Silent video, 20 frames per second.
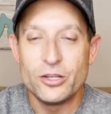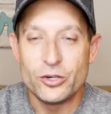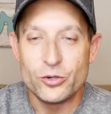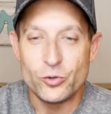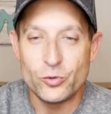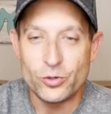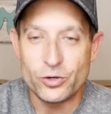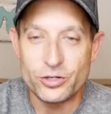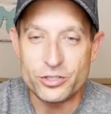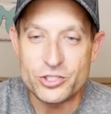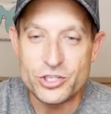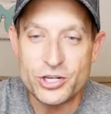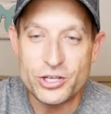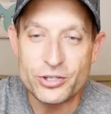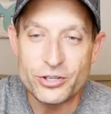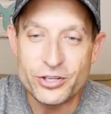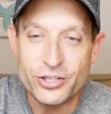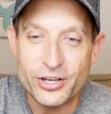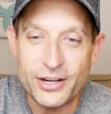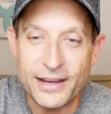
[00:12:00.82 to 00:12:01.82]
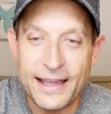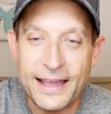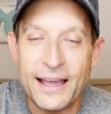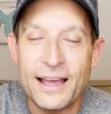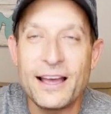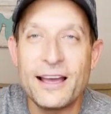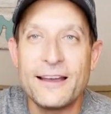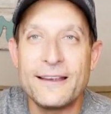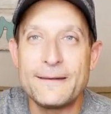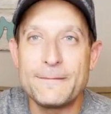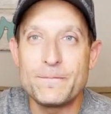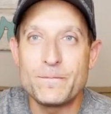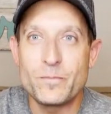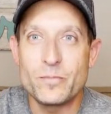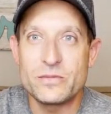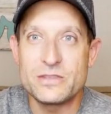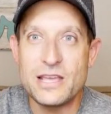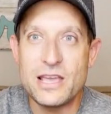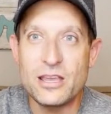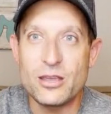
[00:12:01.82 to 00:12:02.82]
who are cheering you on,
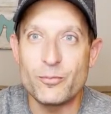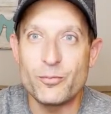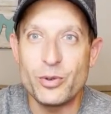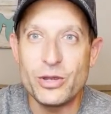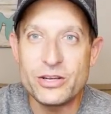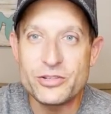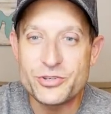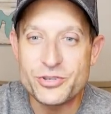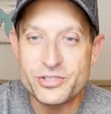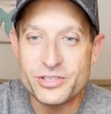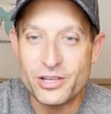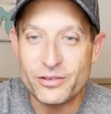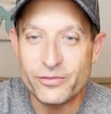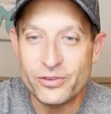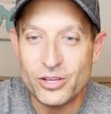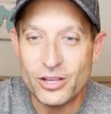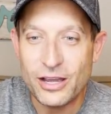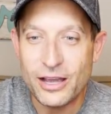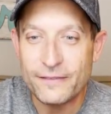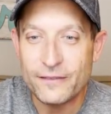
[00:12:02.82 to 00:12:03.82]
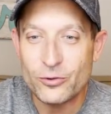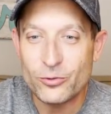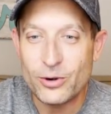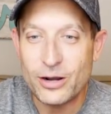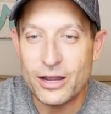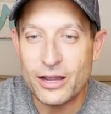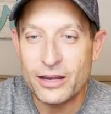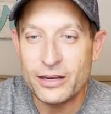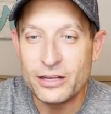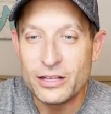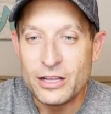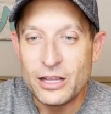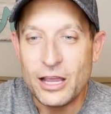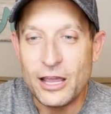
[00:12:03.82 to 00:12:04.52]
taking pictures of you on the ride.